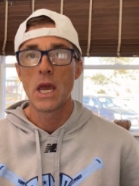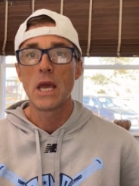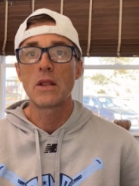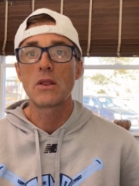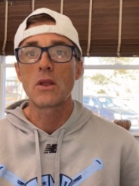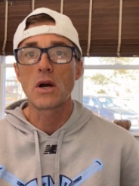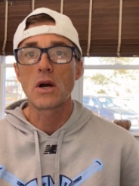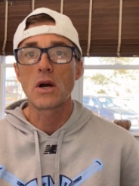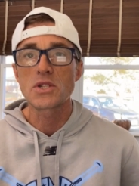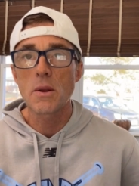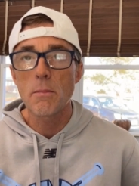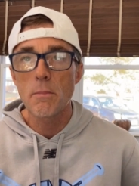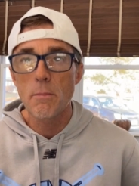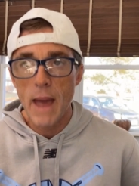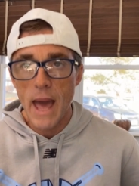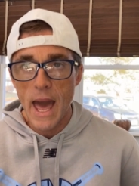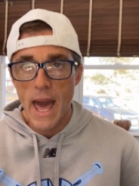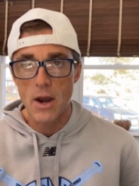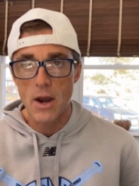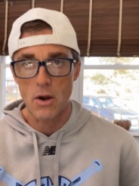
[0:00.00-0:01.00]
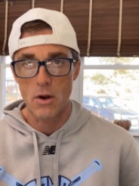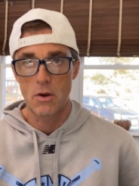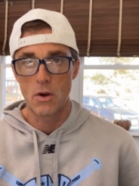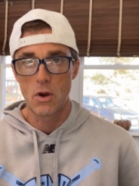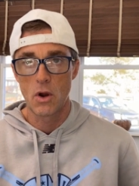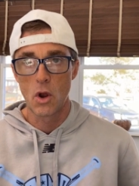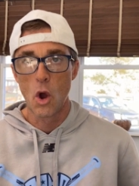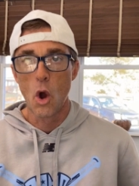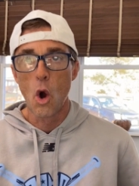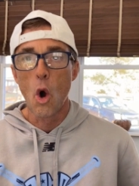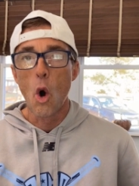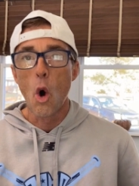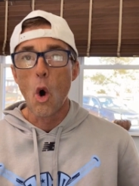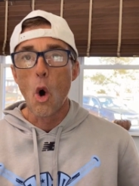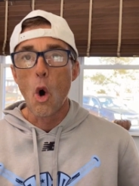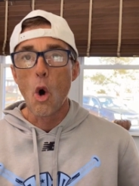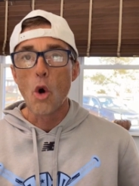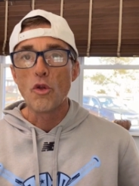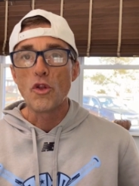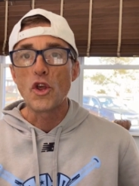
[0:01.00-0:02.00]
It doesn't matter.
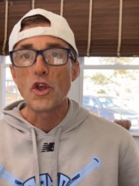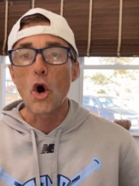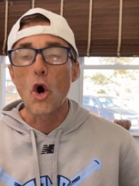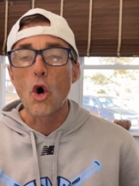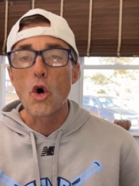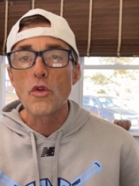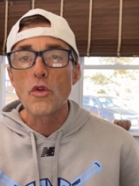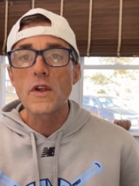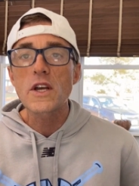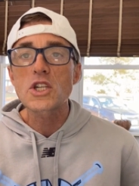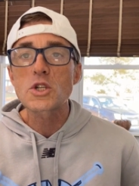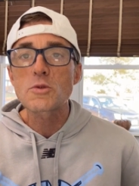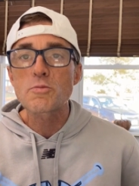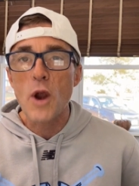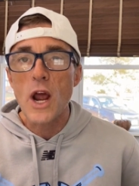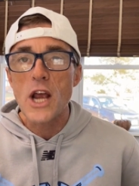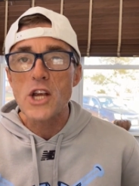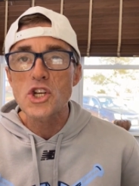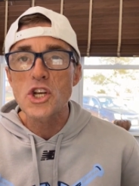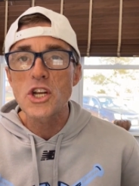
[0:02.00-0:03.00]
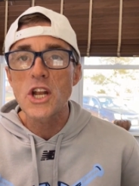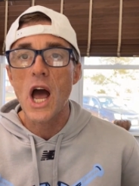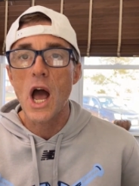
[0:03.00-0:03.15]
The only expression